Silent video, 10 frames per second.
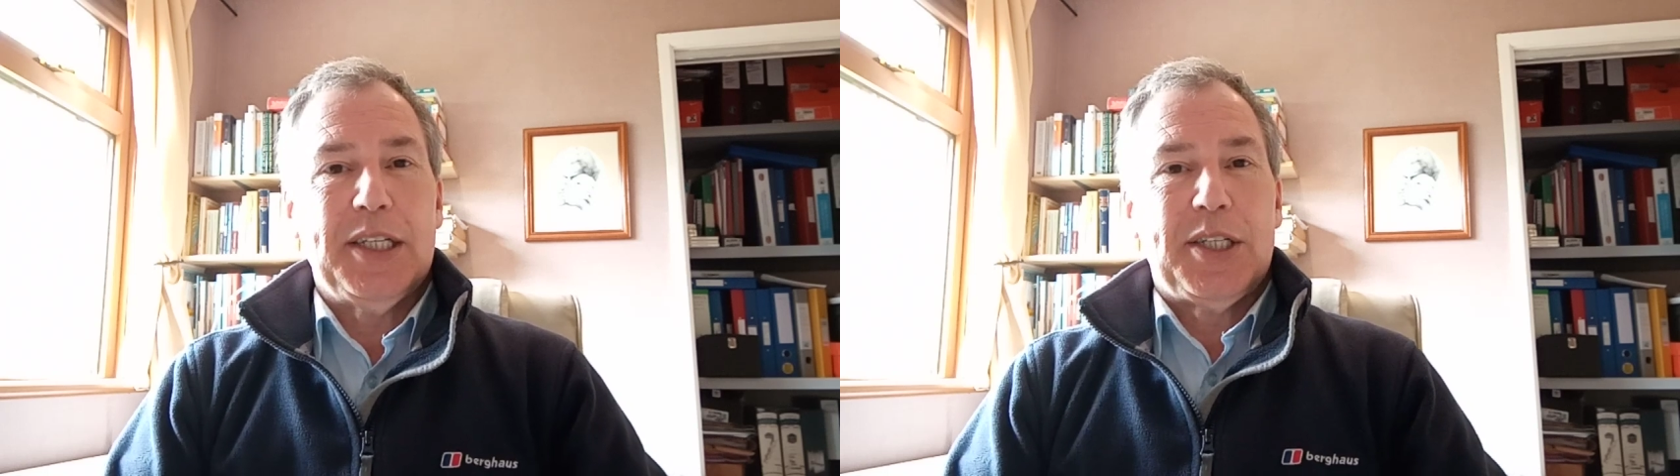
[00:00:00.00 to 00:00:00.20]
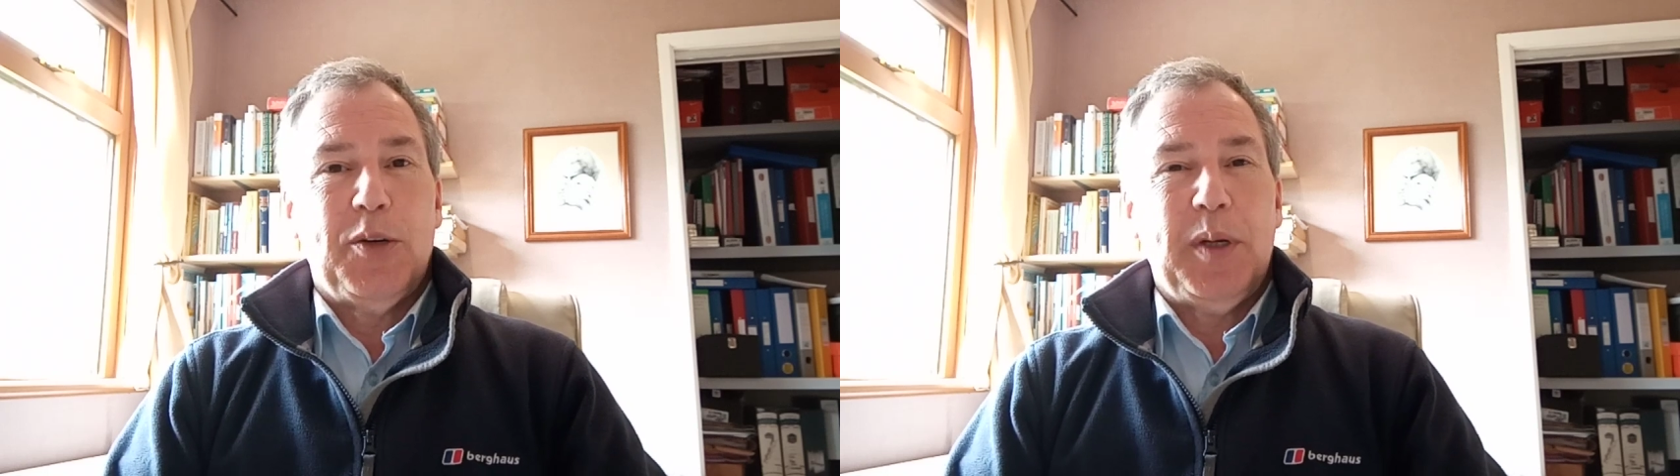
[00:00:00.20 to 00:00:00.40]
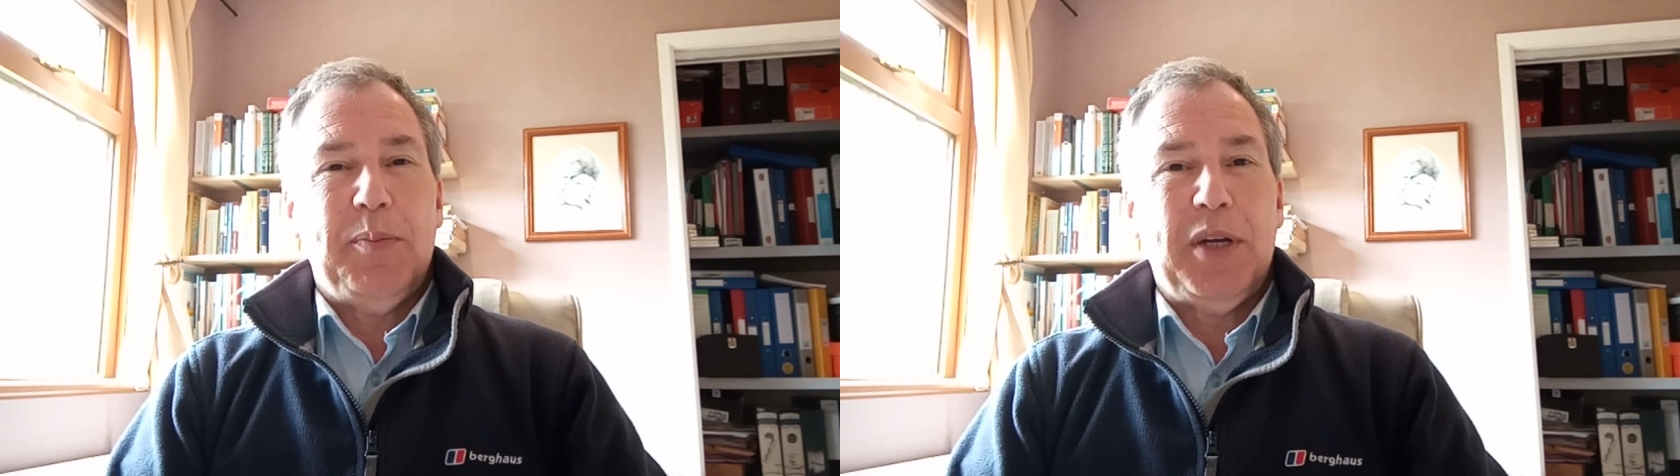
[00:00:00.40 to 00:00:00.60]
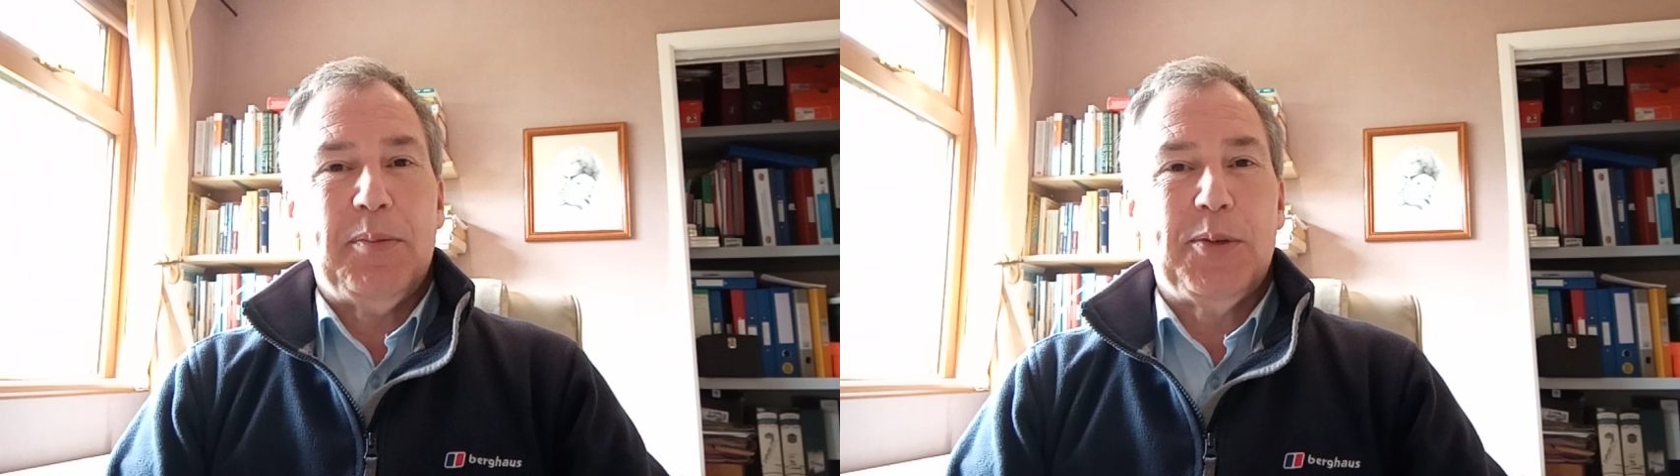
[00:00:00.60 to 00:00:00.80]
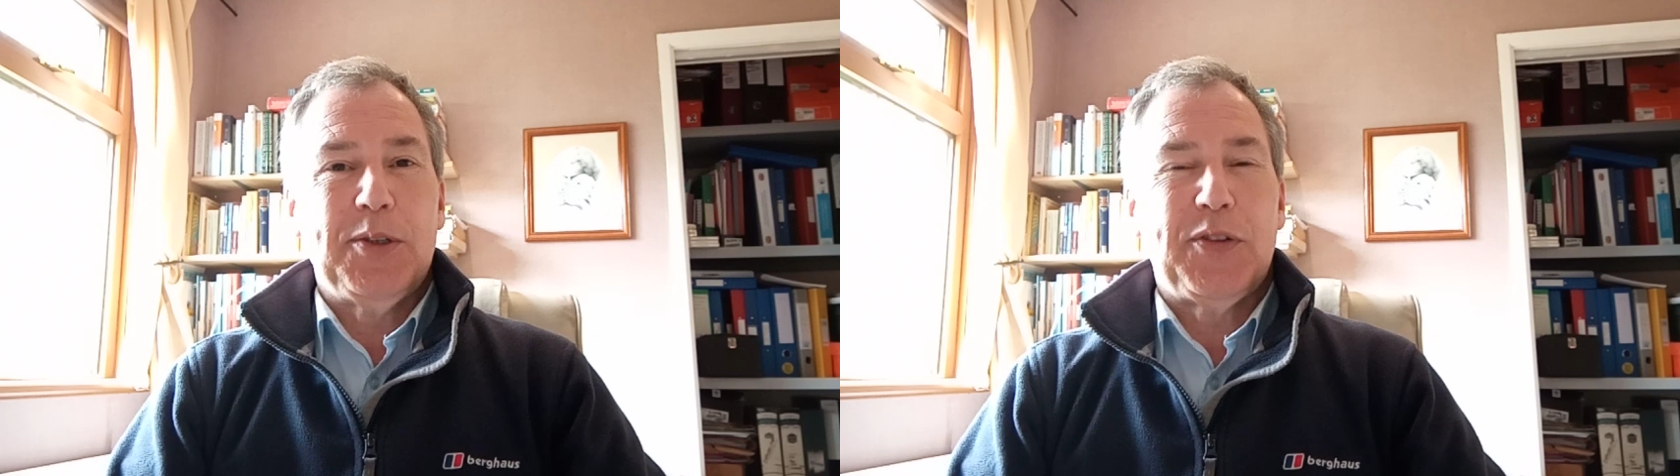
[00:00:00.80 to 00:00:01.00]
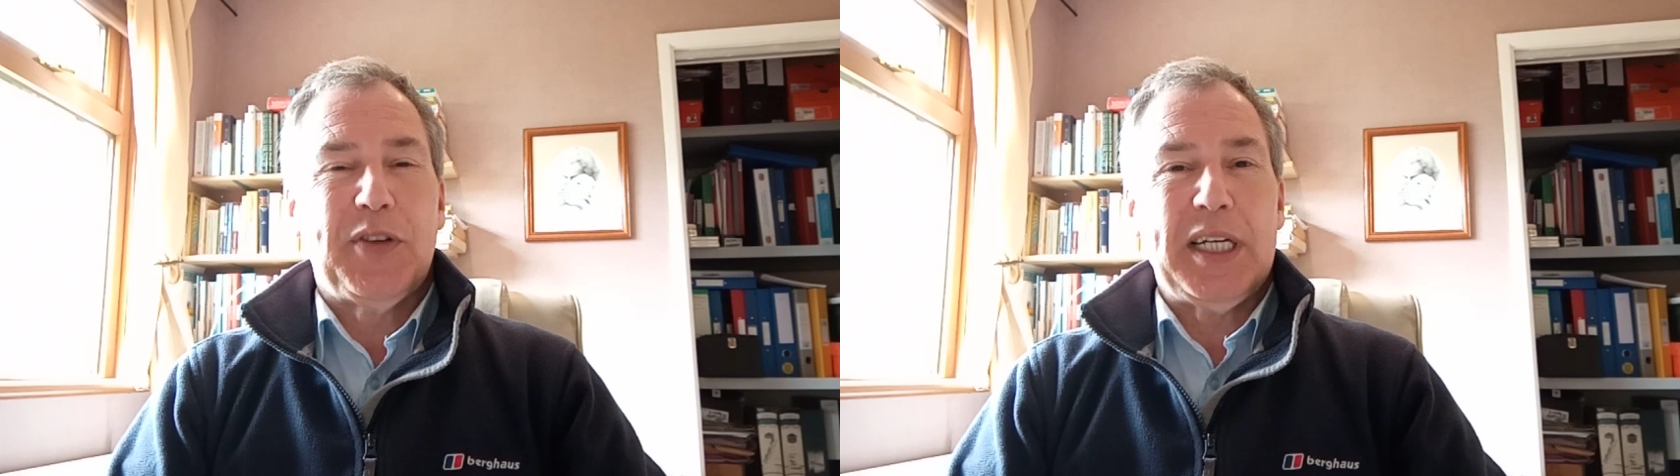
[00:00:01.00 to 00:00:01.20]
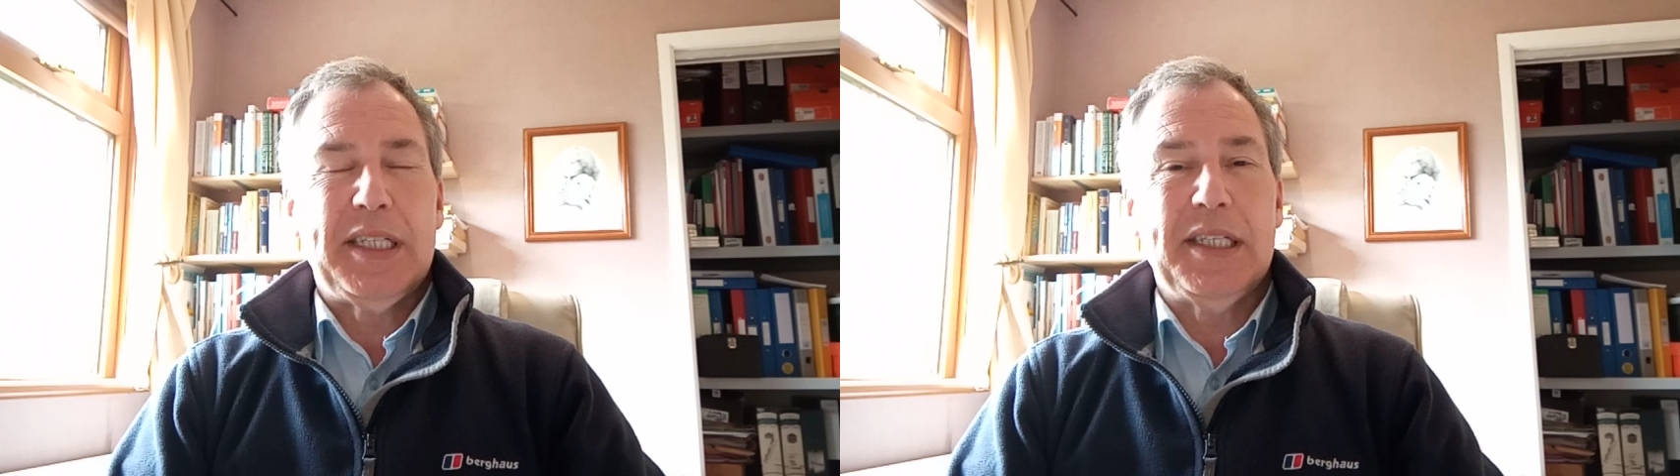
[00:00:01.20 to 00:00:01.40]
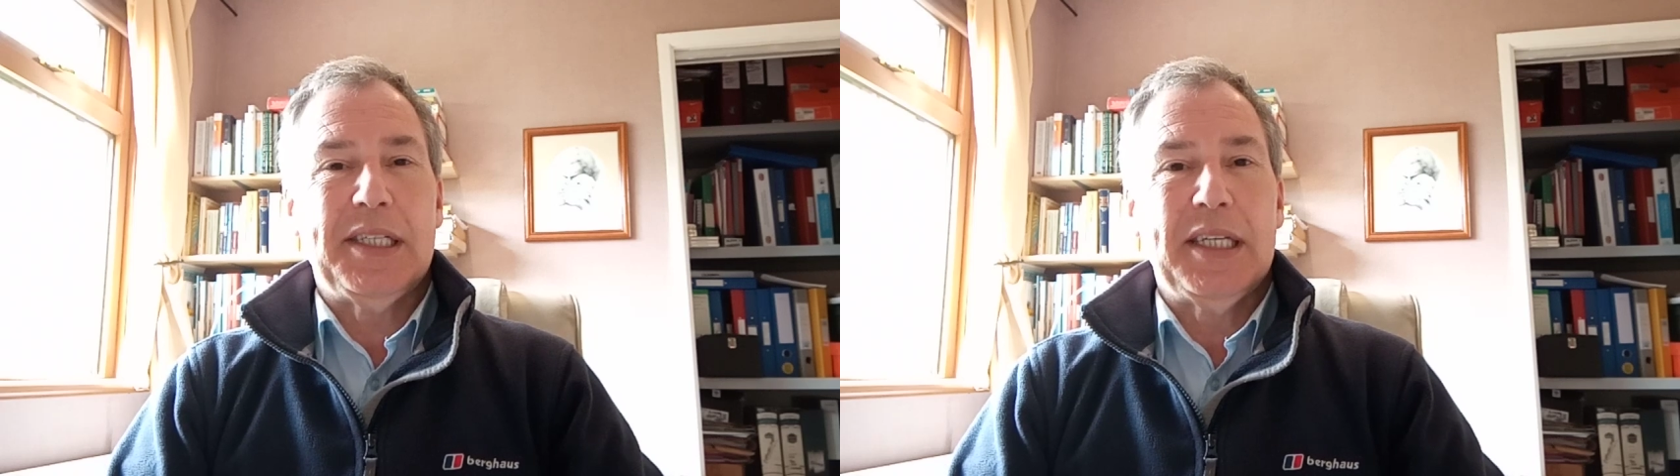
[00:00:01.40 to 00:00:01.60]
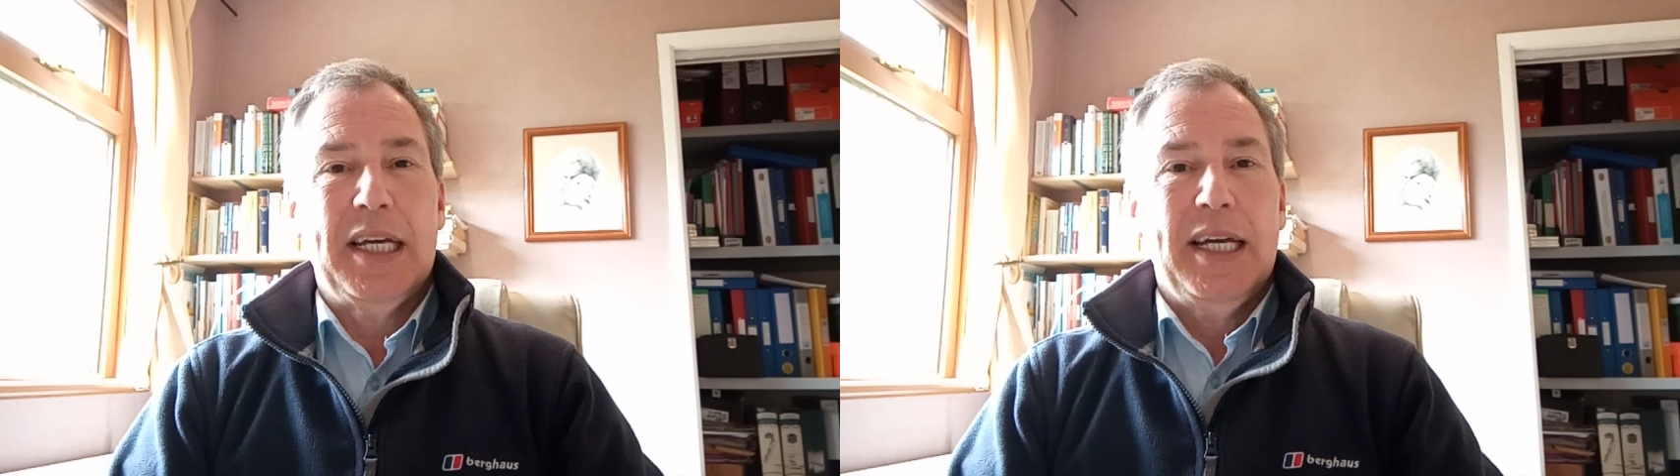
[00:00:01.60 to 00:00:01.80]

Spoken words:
so many people's faces.